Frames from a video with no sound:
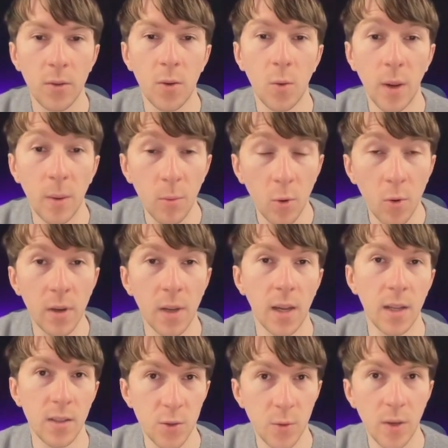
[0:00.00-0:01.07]
the webhook
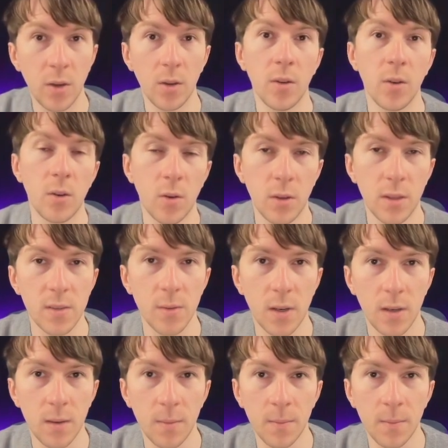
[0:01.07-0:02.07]
and trigger the call as well.